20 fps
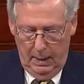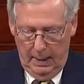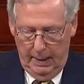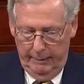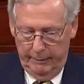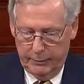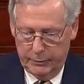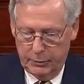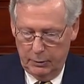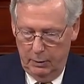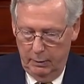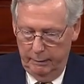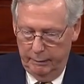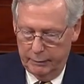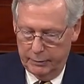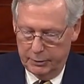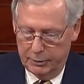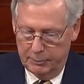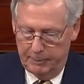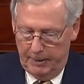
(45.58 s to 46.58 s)
Having served as
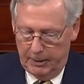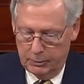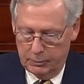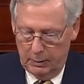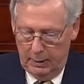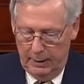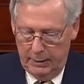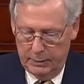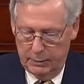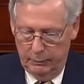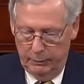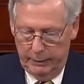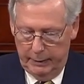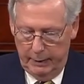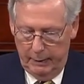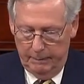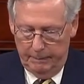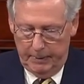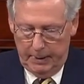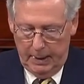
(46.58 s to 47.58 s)
a special agent with the
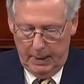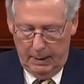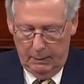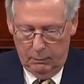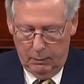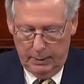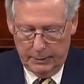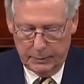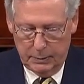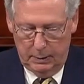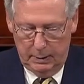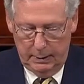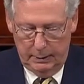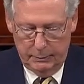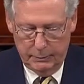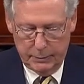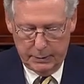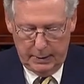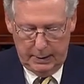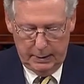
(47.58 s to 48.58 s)
FBI, Russell
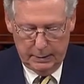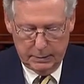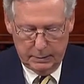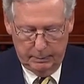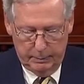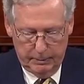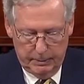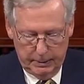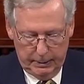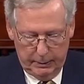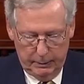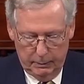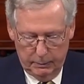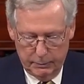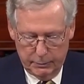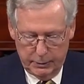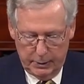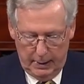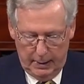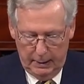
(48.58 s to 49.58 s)
understands the particular
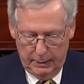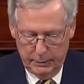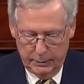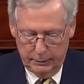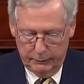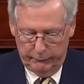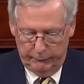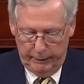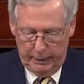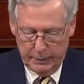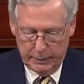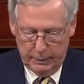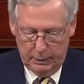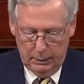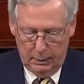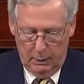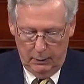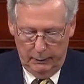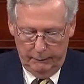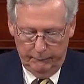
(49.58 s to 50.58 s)
challenges facing
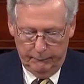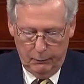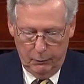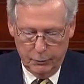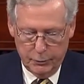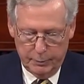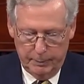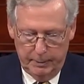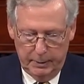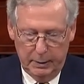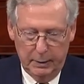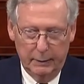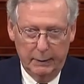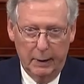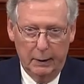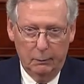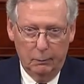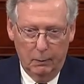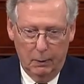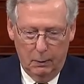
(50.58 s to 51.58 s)
law enforcement in
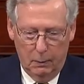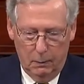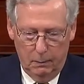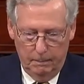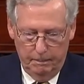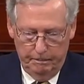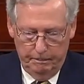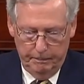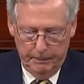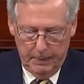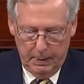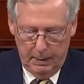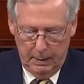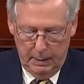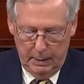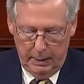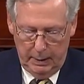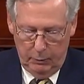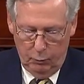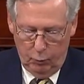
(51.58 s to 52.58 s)
that role.
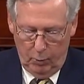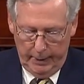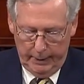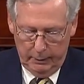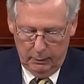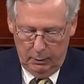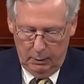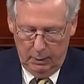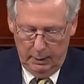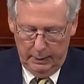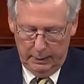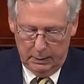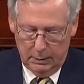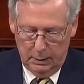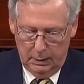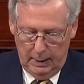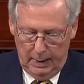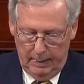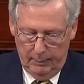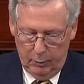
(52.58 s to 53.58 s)
He regularly
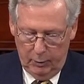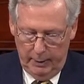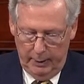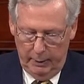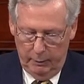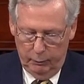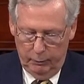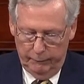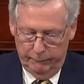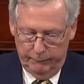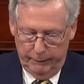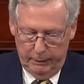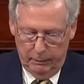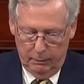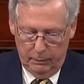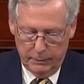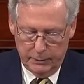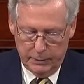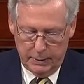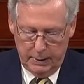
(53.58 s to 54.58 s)
collaborated with
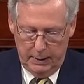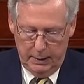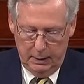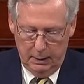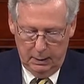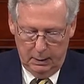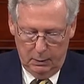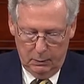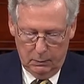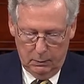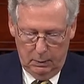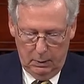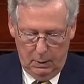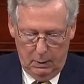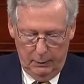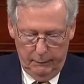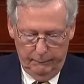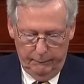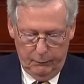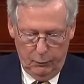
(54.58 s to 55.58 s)
federal, state, and local
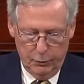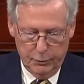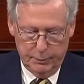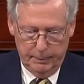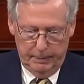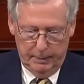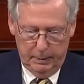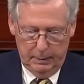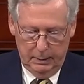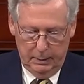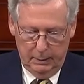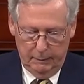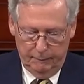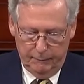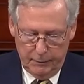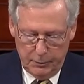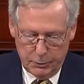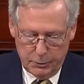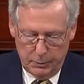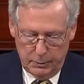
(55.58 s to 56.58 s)
law enforcement
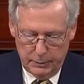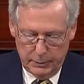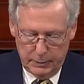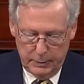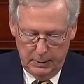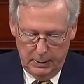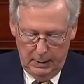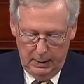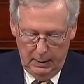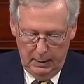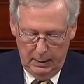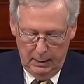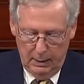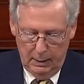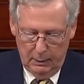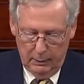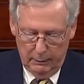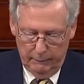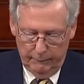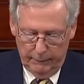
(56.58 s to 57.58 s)
officials
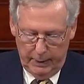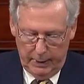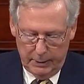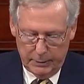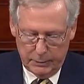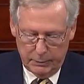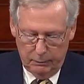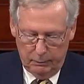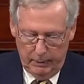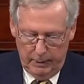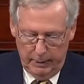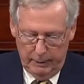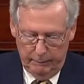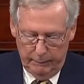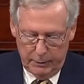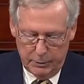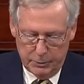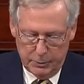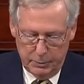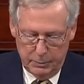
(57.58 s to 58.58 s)
on a vast array of
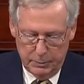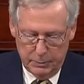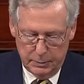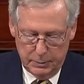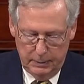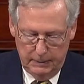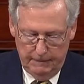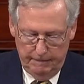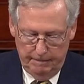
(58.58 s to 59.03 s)
issues